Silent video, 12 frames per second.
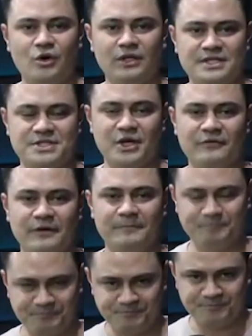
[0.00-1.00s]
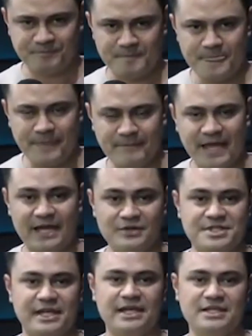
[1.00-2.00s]
call us over. And
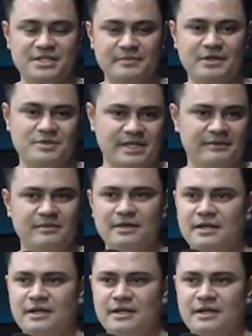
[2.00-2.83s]
he'd say to me, it was like,